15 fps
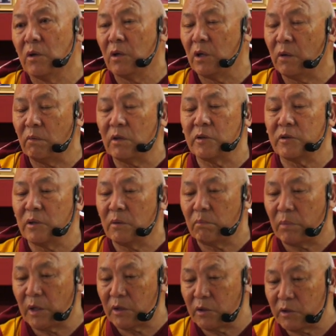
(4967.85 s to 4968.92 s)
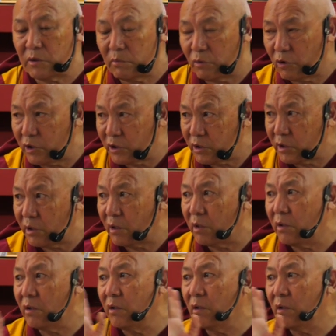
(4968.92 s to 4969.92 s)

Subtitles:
He will say, practice bodhicitta.